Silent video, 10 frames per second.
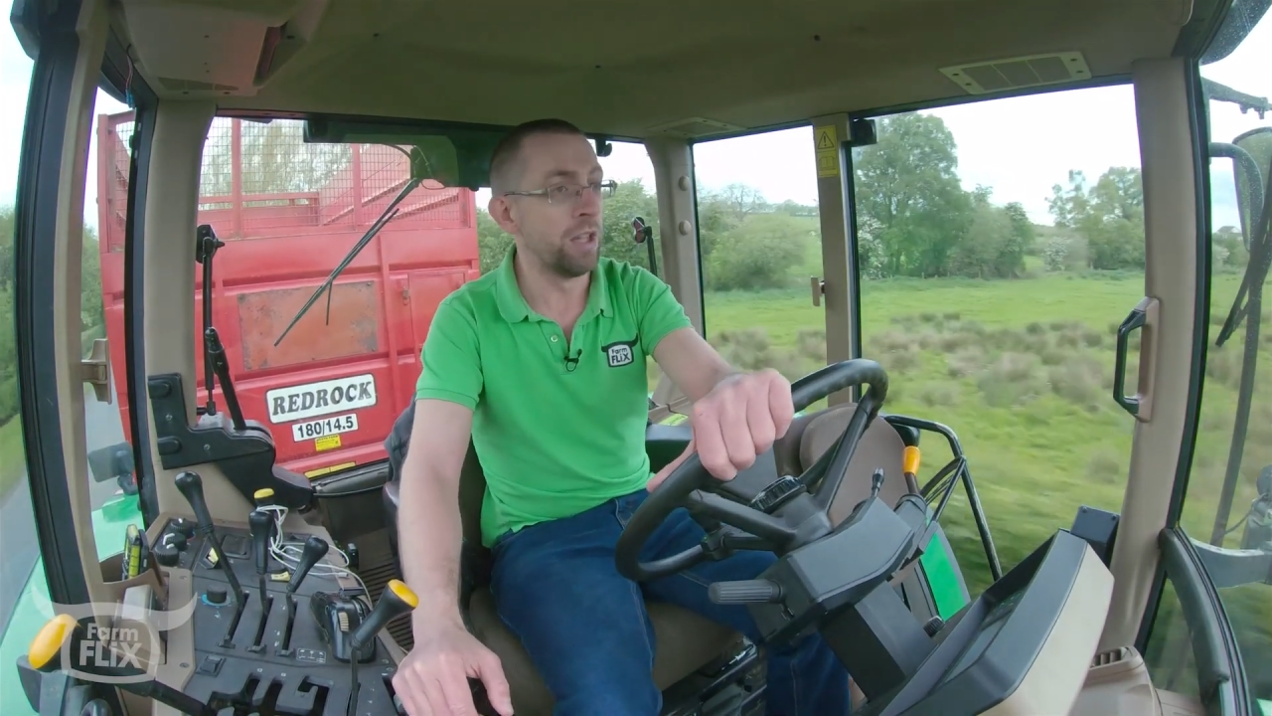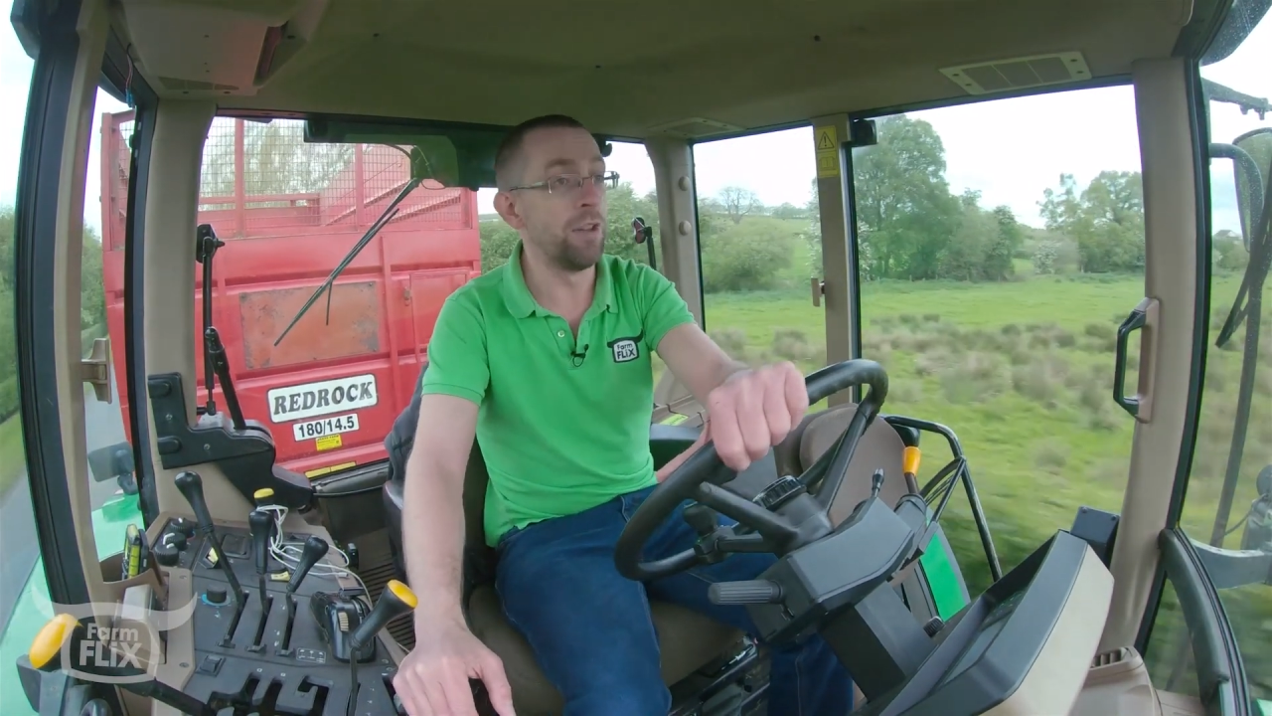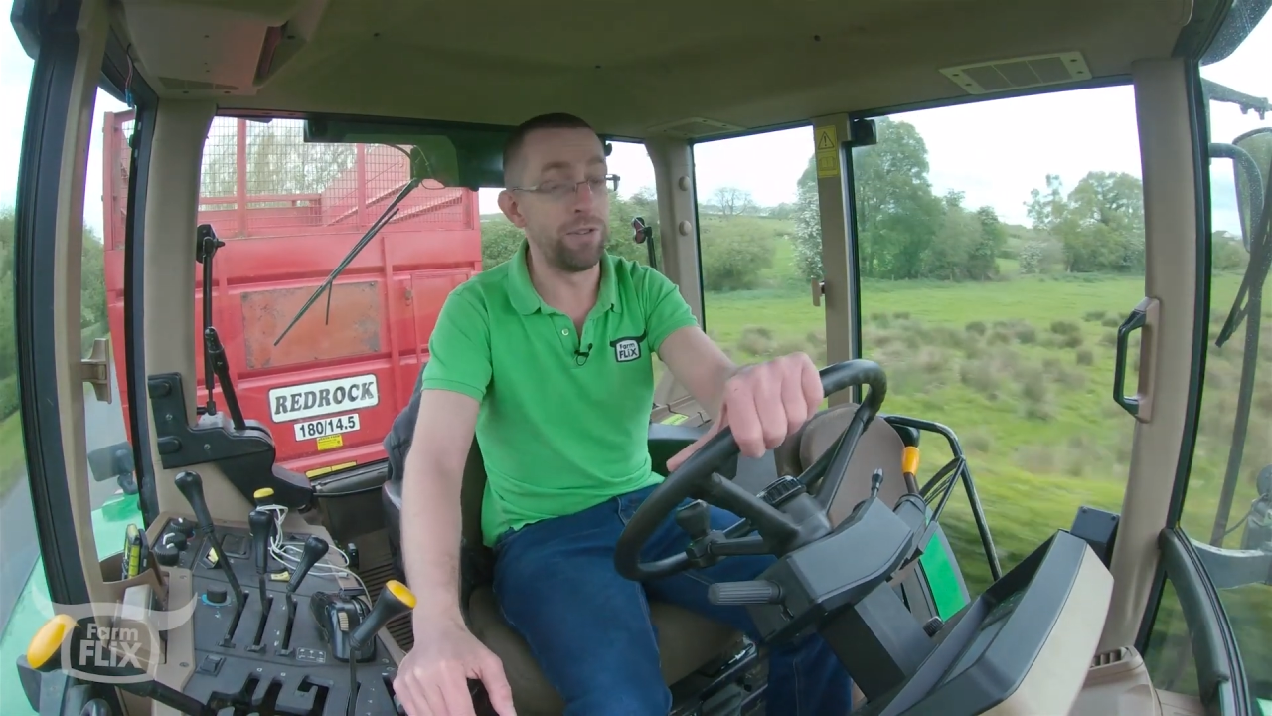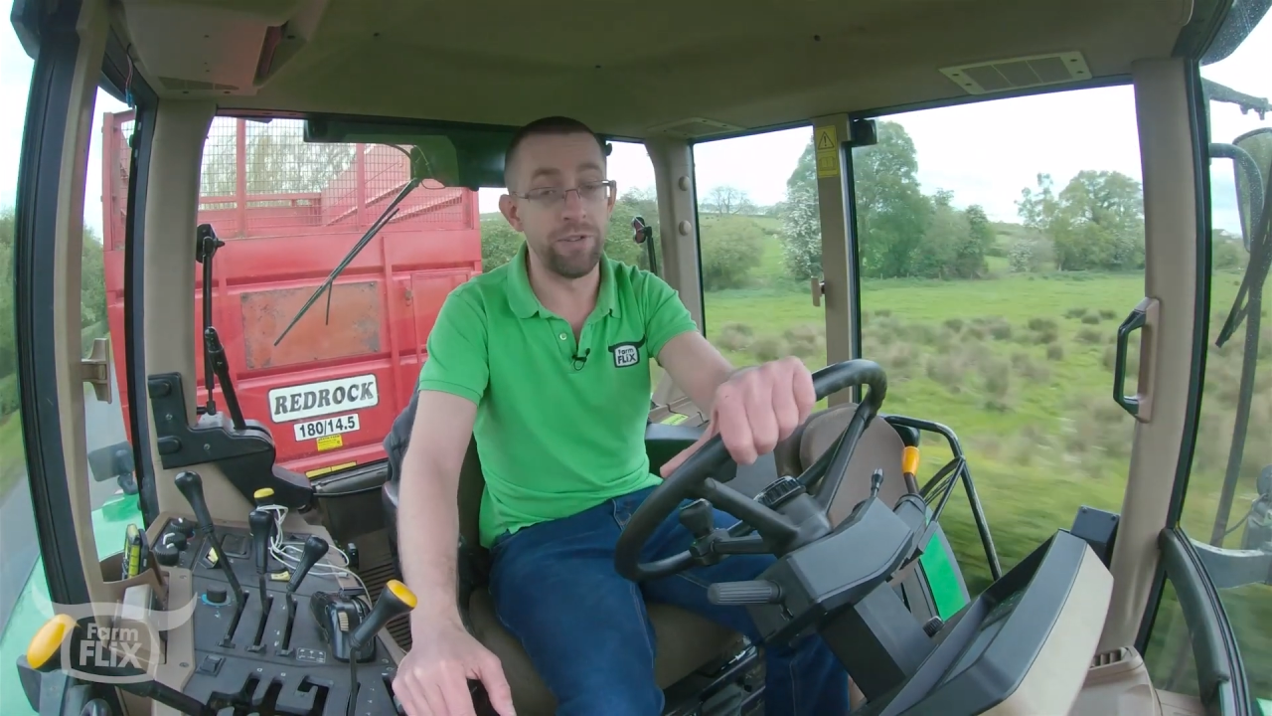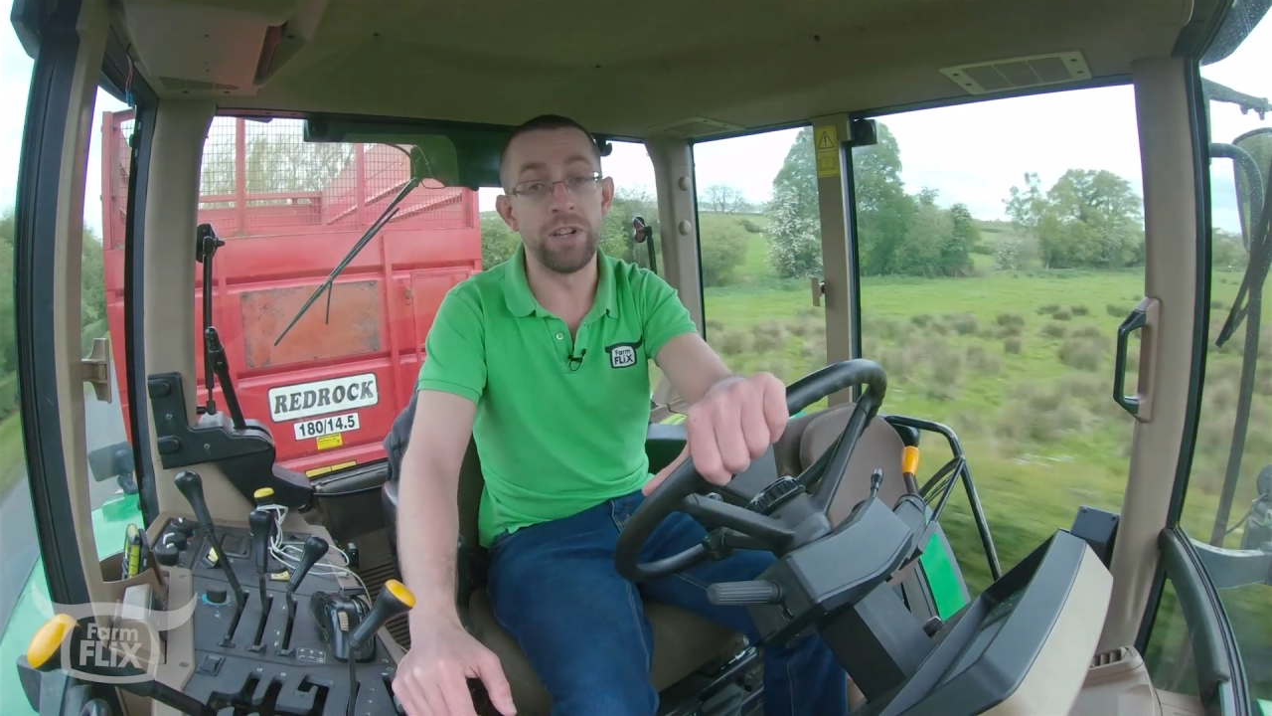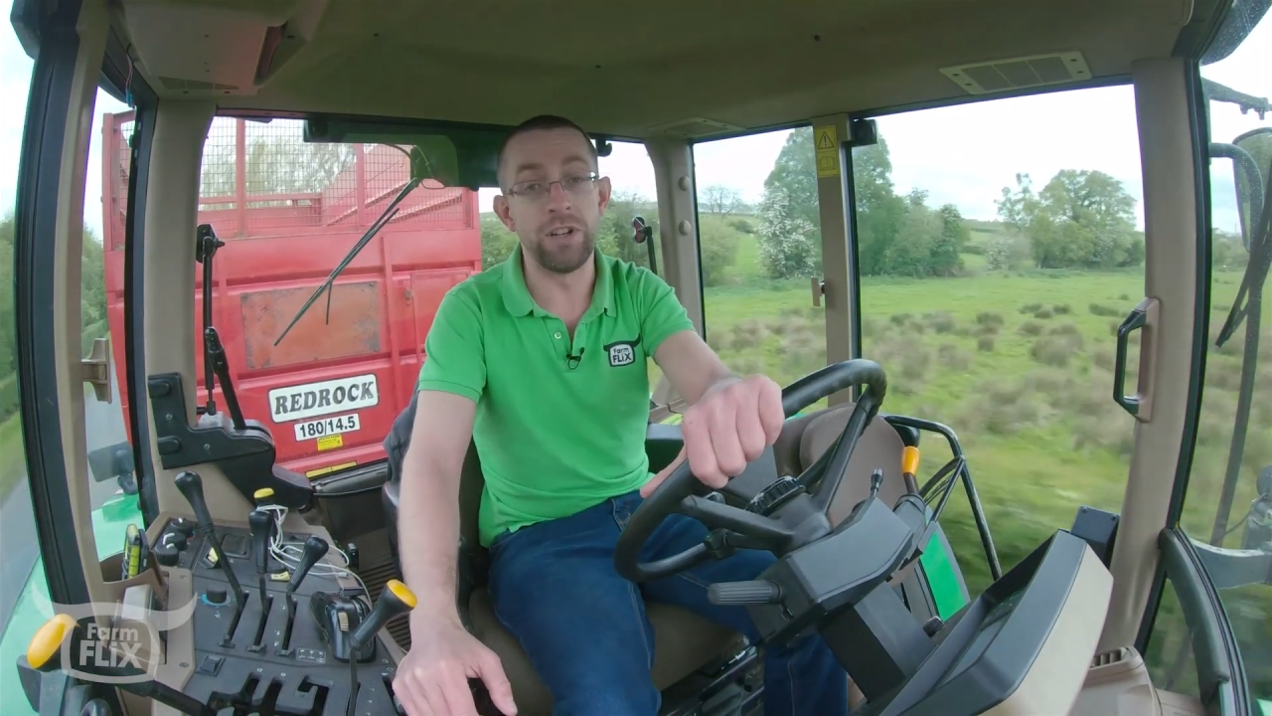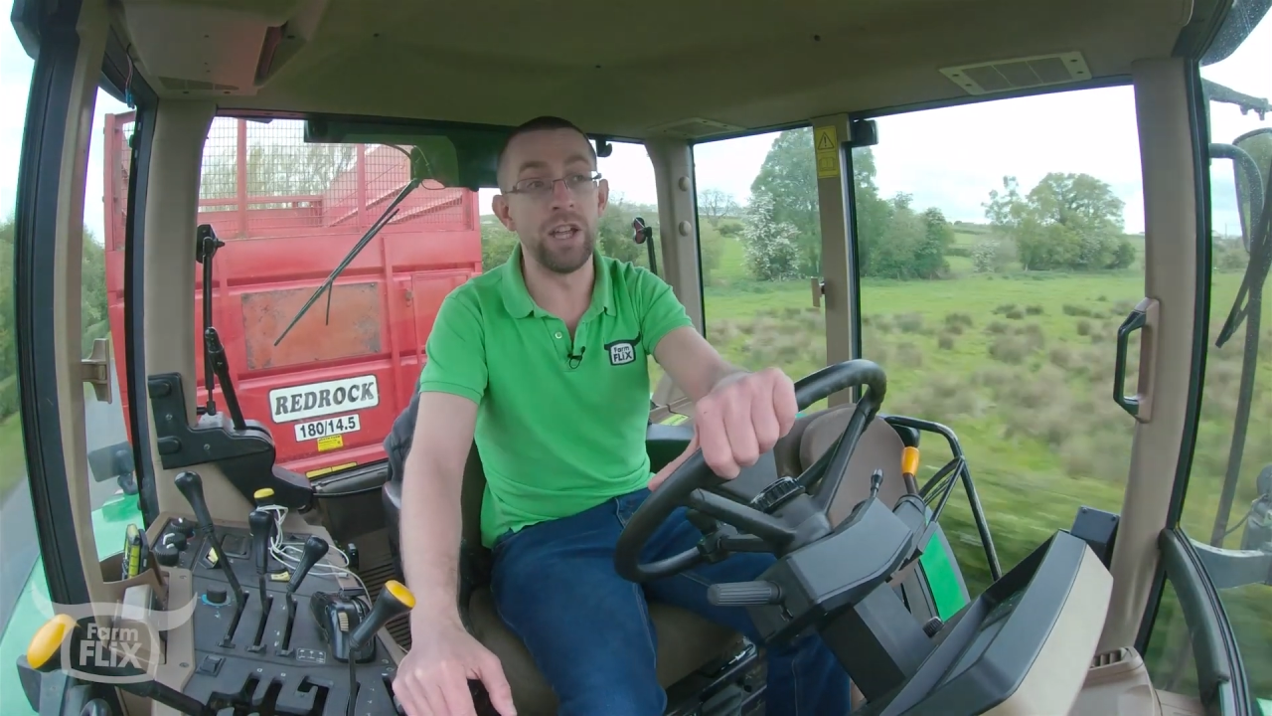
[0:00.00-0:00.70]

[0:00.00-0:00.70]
if you've had your